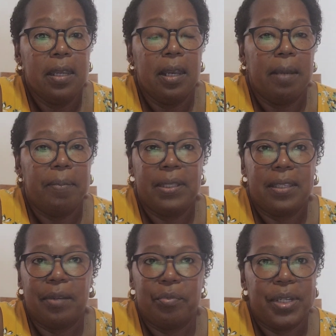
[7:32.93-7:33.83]

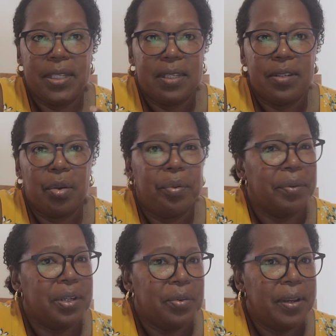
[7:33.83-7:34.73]
But we didn't know where
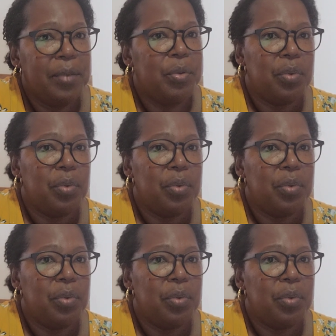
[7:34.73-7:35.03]
we were going.